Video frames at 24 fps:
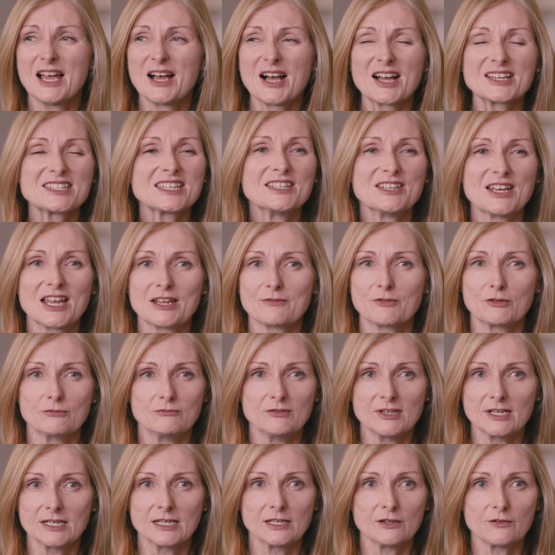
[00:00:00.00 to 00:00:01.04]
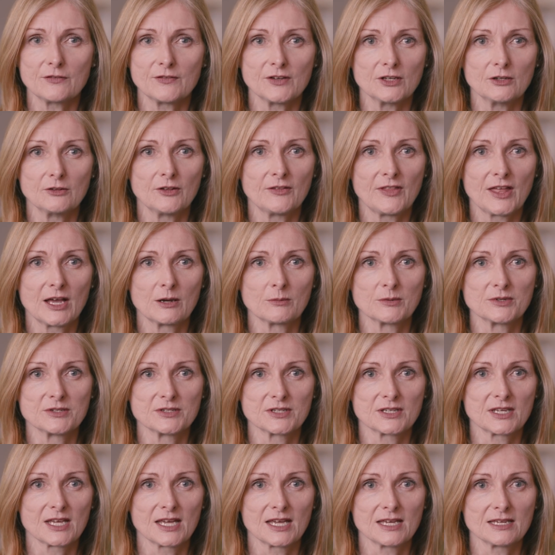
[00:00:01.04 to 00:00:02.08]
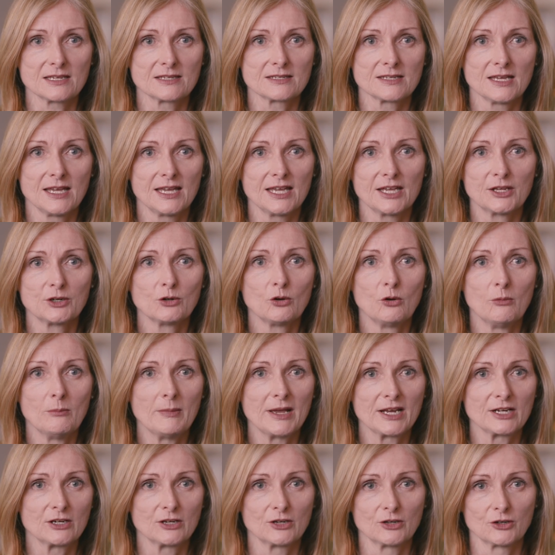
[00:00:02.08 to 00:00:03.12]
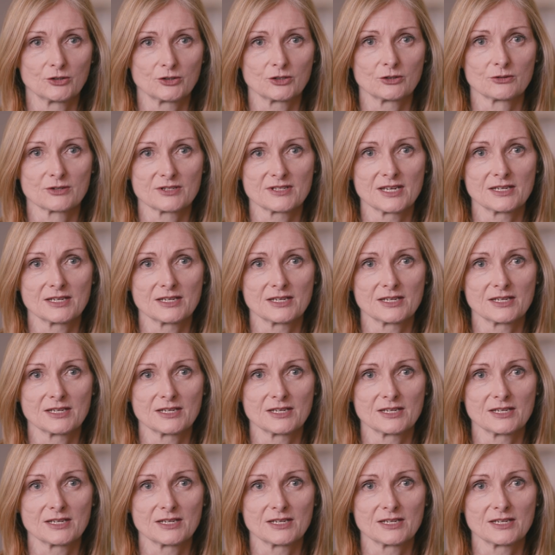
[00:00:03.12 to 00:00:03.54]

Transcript: I didn't ever really feel that that was the case. It all made logical